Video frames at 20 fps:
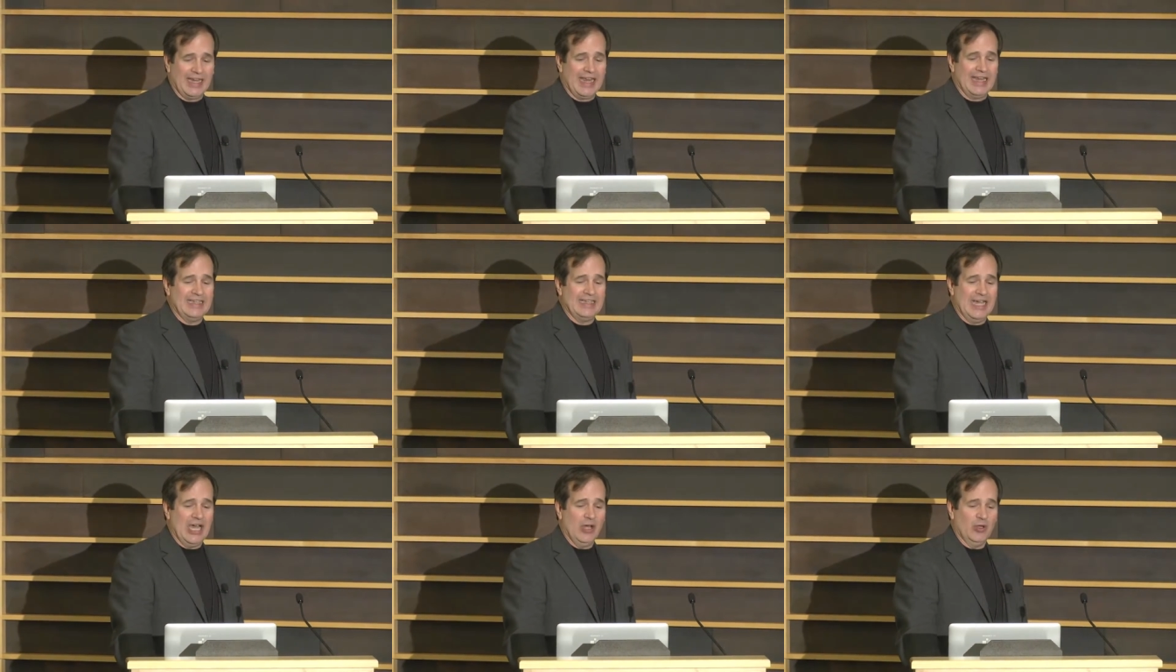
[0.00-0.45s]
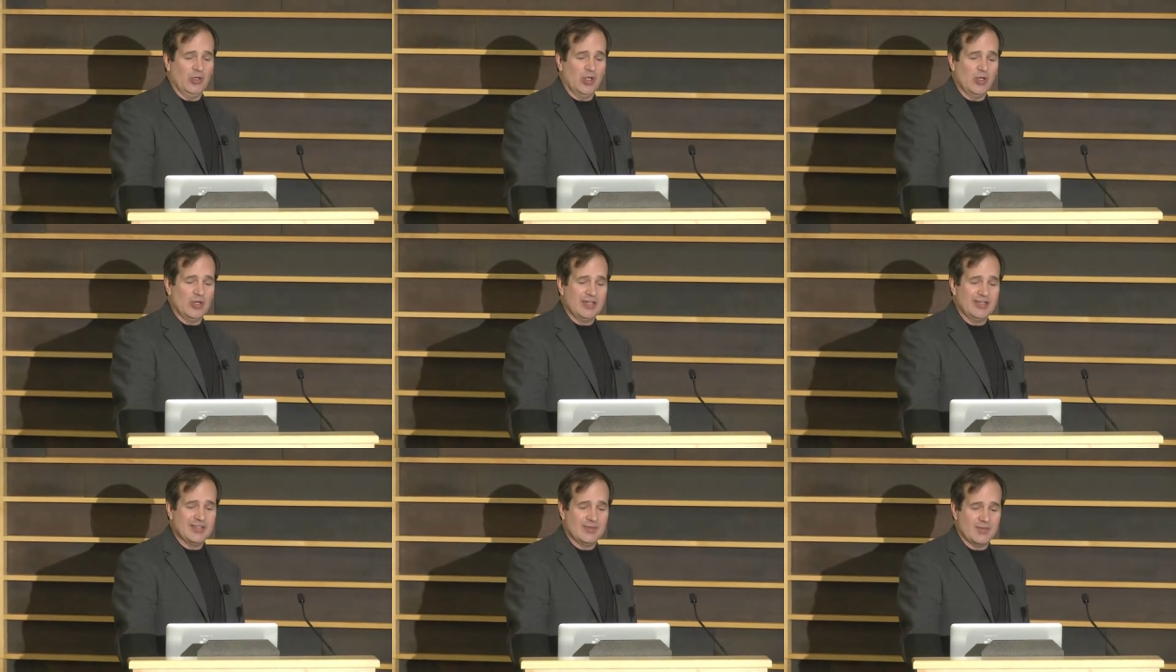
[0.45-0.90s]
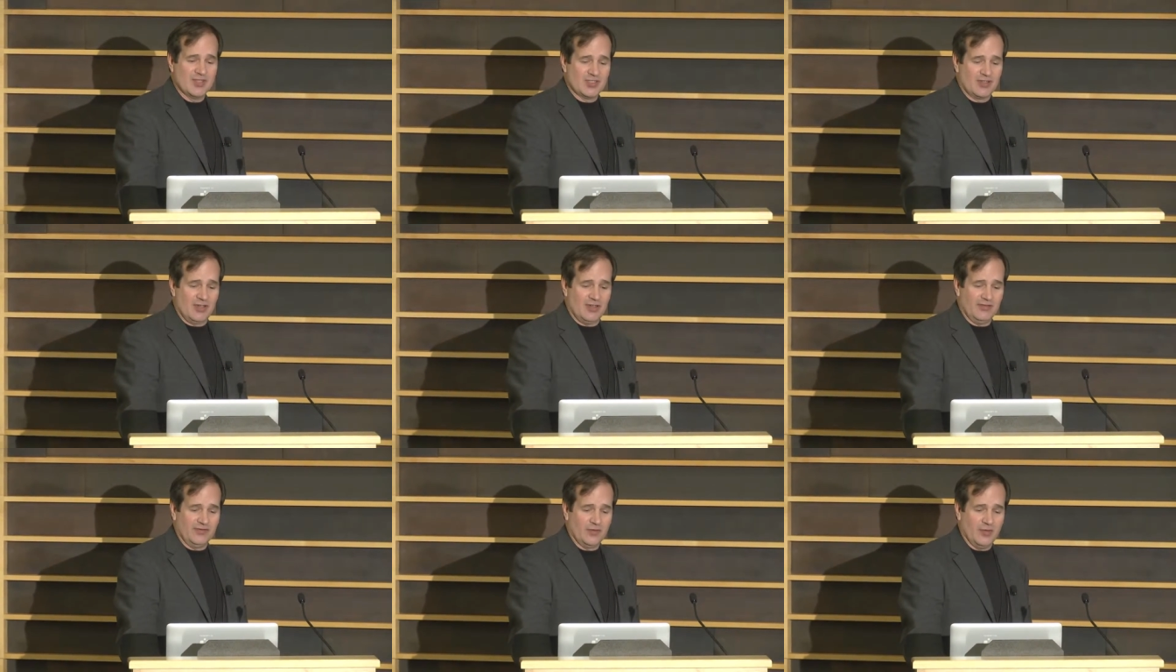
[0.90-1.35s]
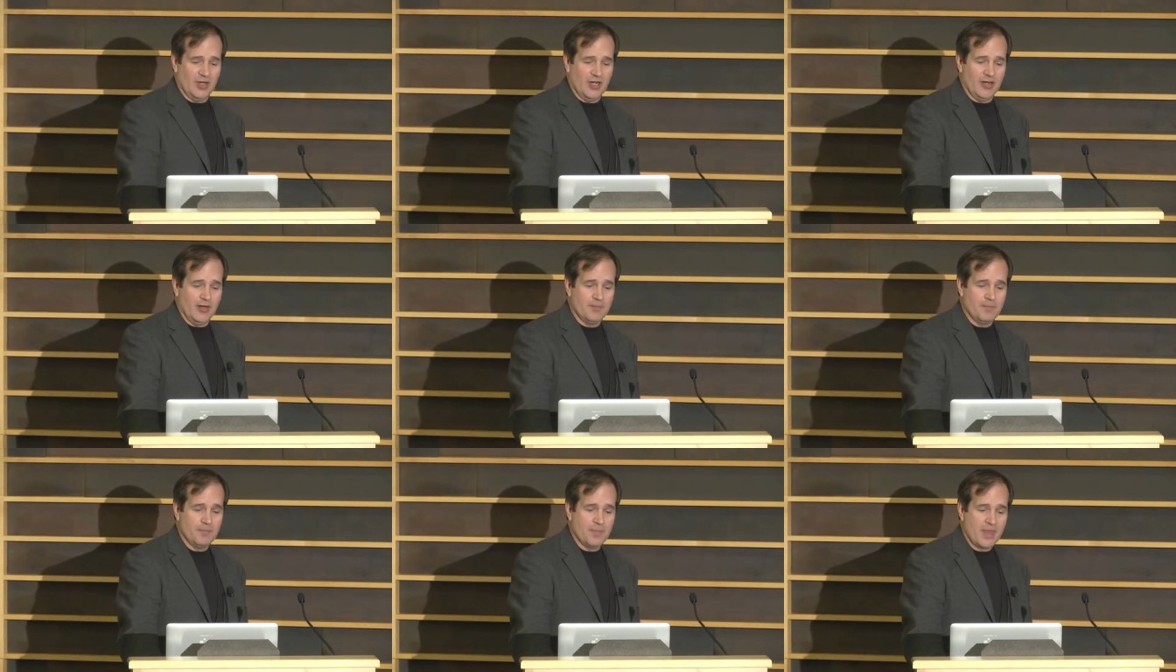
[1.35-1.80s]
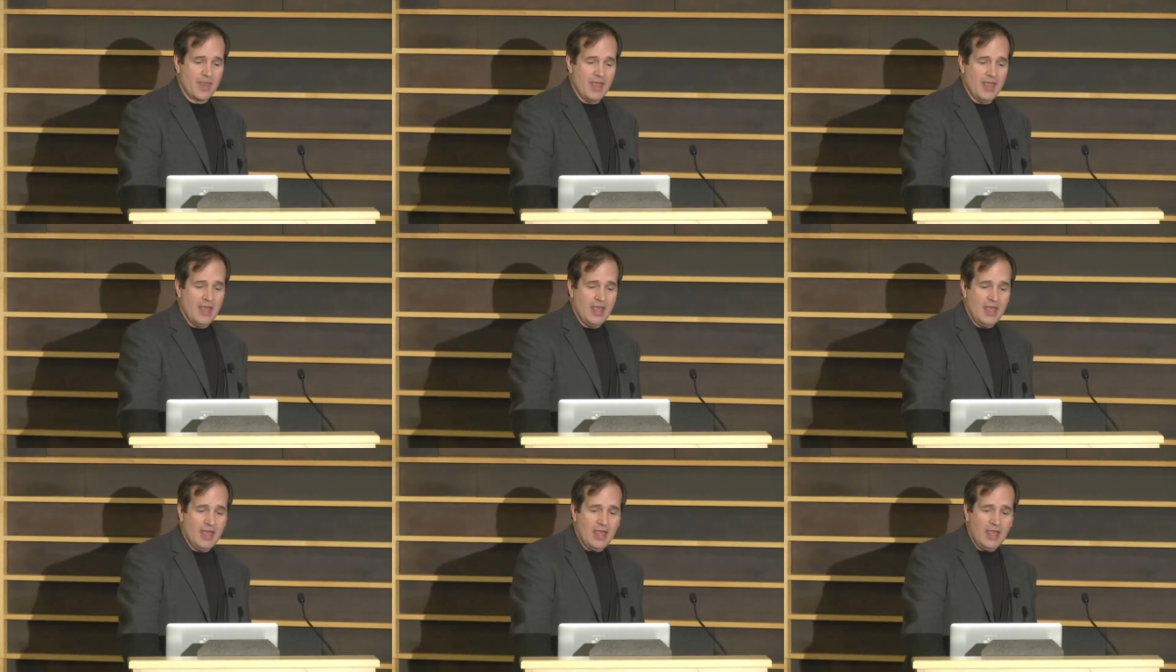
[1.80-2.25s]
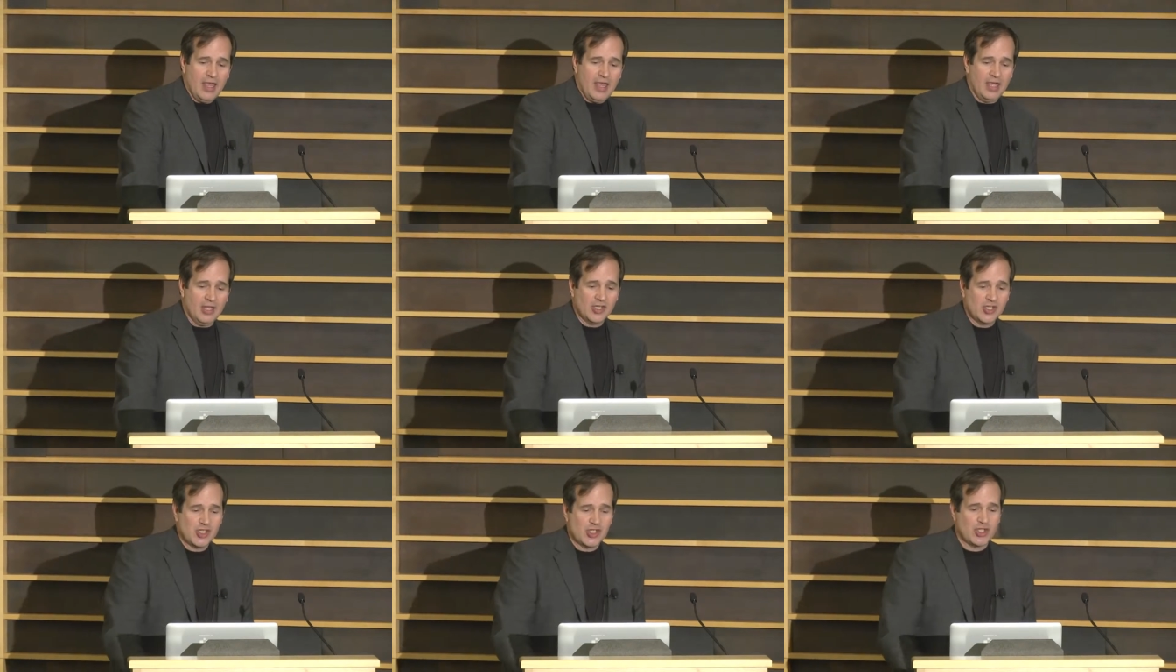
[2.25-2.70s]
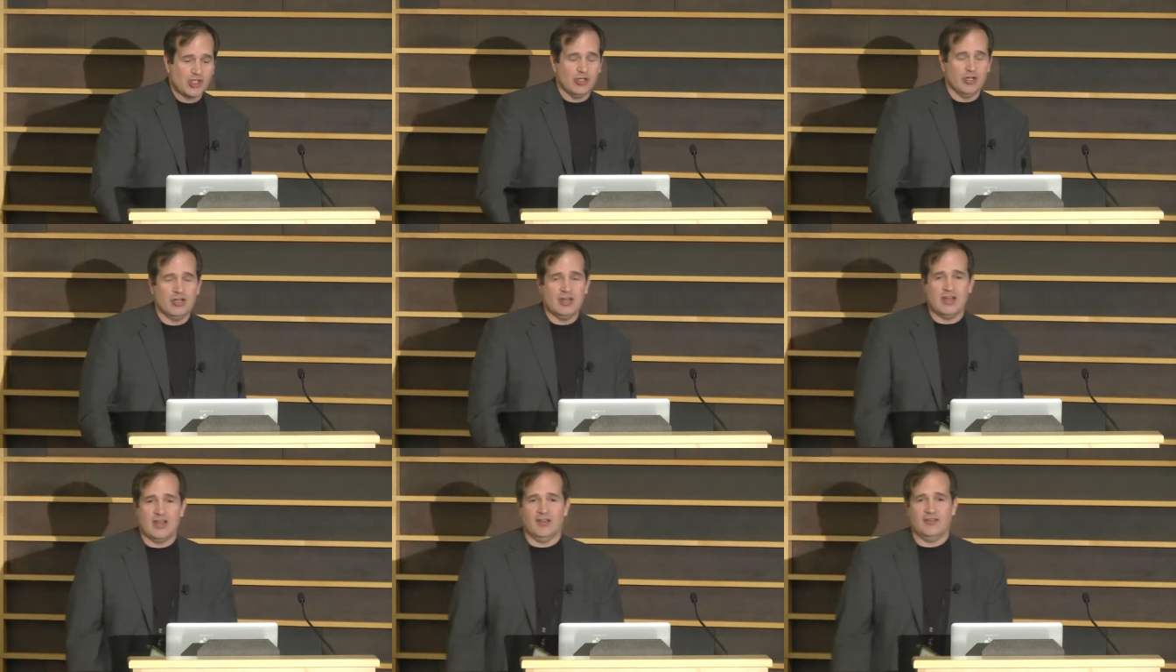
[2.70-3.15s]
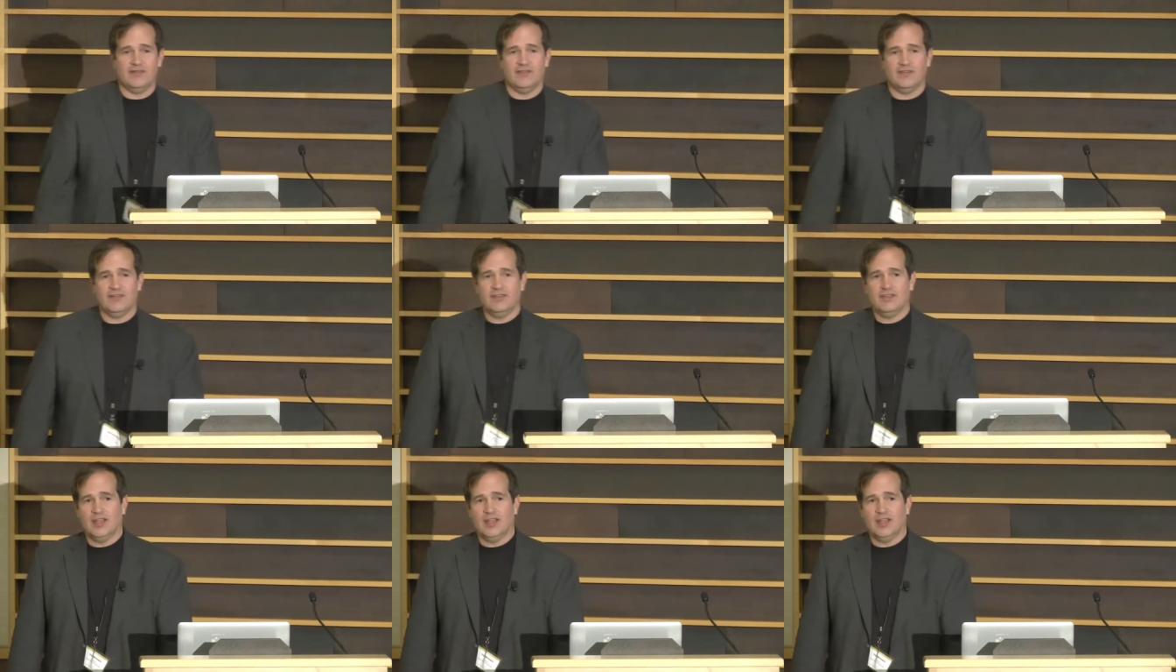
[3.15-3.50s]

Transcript: I downloaded some software, and sure enough,